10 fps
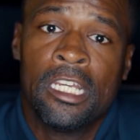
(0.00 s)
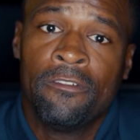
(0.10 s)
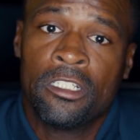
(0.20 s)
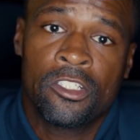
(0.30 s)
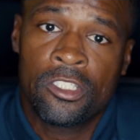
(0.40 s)

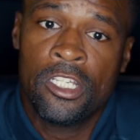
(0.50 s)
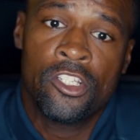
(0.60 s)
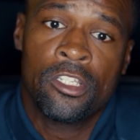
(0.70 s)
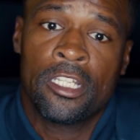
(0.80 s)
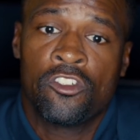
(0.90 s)
Every
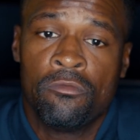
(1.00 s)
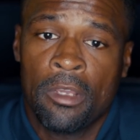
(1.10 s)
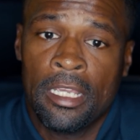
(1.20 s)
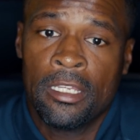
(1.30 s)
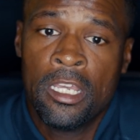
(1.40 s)
decision that you
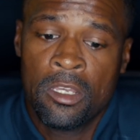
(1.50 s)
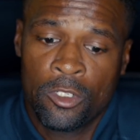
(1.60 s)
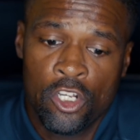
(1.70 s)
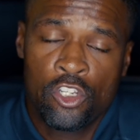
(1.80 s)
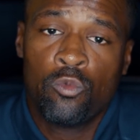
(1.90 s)
make,
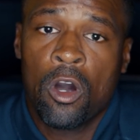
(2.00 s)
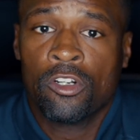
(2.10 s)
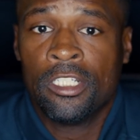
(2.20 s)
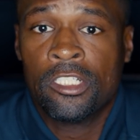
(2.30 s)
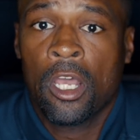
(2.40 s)
because you
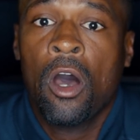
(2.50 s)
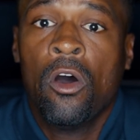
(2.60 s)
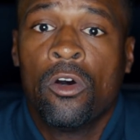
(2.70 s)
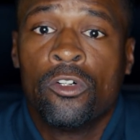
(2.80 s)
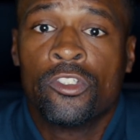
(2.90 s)
walk in these
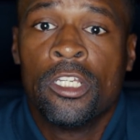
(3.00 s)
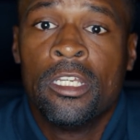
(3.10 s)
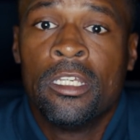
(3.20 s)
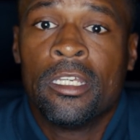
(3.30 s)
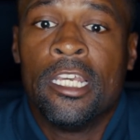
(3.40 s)
halls,
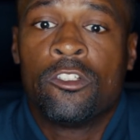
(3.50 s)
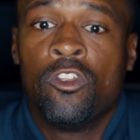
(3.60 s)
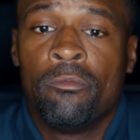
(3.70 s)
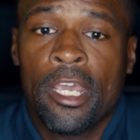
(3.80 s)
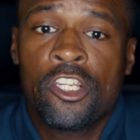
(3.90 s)
is
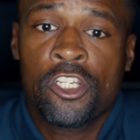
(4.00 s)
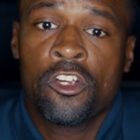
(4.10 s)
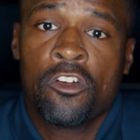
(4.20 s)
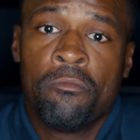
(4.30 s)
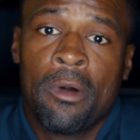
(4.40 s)
to make
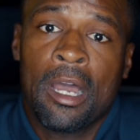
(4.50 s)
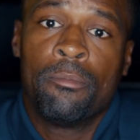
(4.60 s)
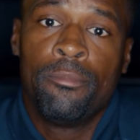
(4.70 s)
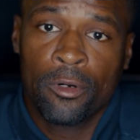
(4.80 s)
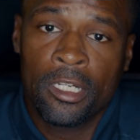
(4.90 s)
sure my
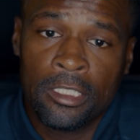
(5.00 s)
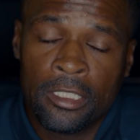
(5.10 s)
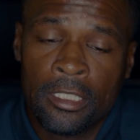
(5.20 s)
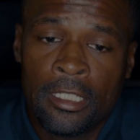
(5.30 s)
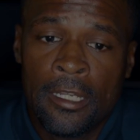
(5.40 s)

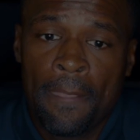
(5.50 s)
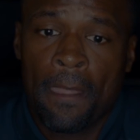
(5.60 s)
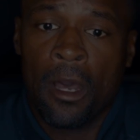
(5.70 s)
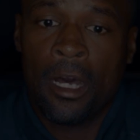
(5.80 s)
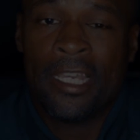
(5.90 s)
brother
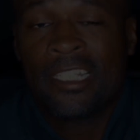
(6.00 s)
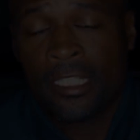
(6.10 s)
Uh, it's